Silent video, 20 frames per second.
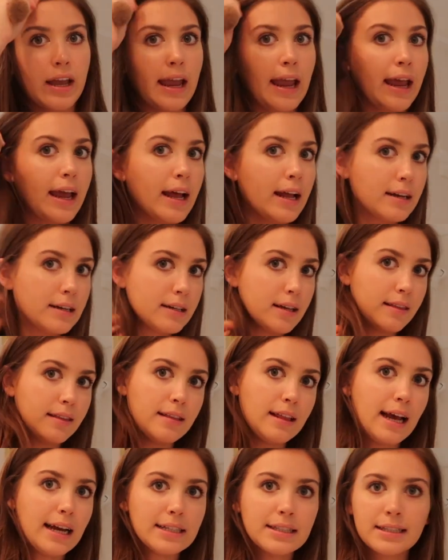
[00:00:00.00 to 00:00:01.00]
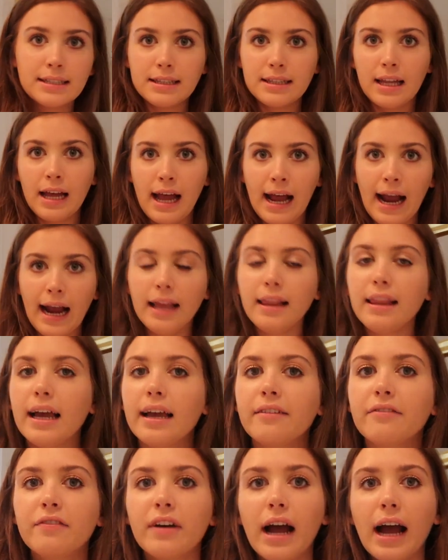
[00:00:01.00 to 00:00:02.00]
And that's the
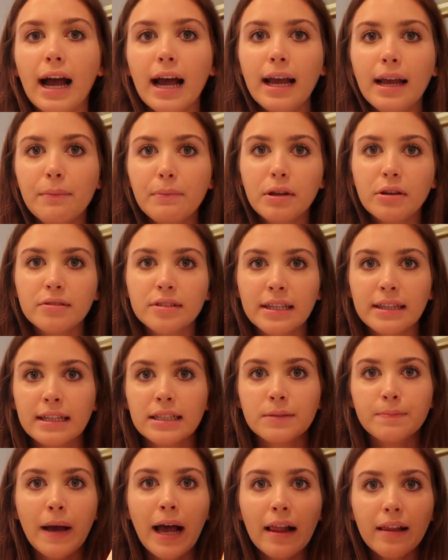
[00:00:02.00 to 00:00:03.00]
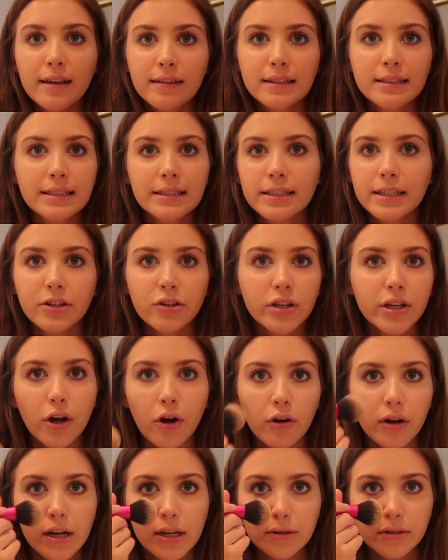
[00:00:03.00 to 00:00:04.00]
highlight vibe using this palette. This is literally
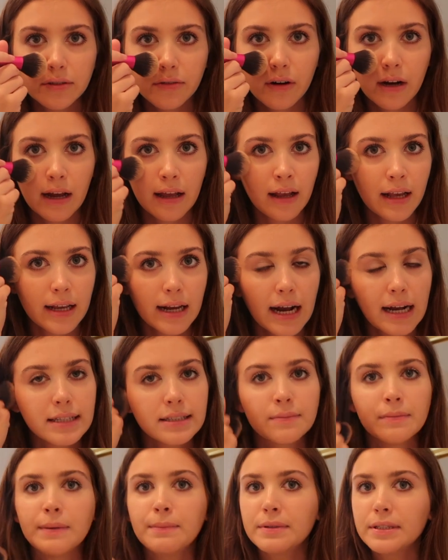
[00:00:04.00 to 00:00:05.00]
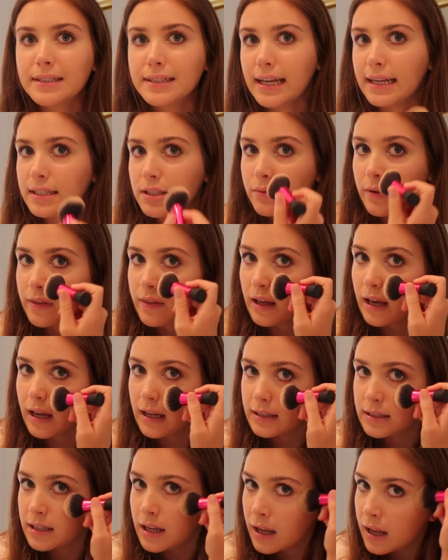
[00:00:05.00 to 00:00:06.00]
all I use for highlight, guys. I'm obsessed with
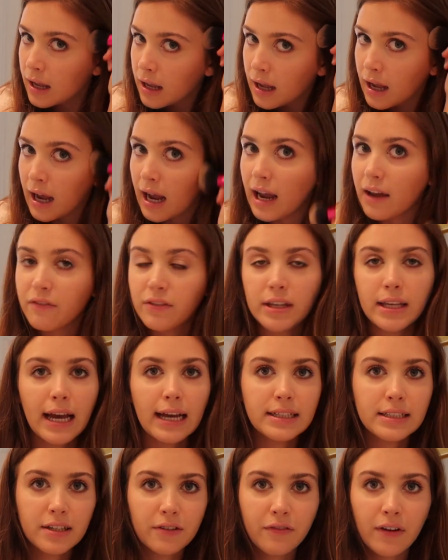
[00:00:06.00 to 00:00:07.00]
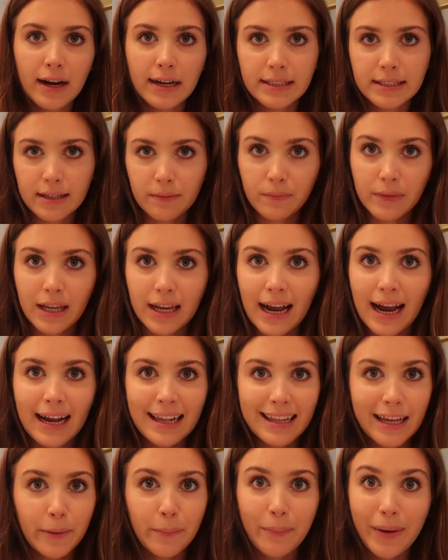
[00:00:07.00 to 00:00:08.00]
it. I've yet to find something
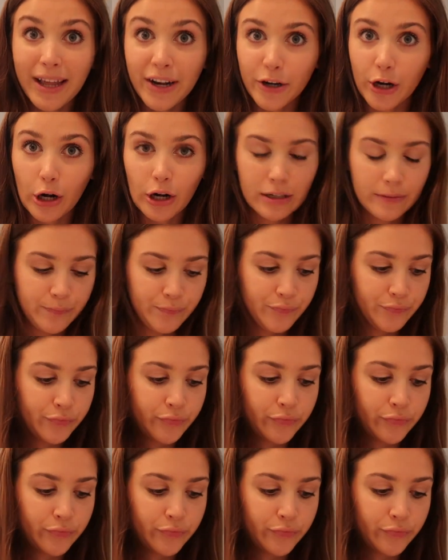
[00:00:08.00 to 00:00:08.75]
I like better.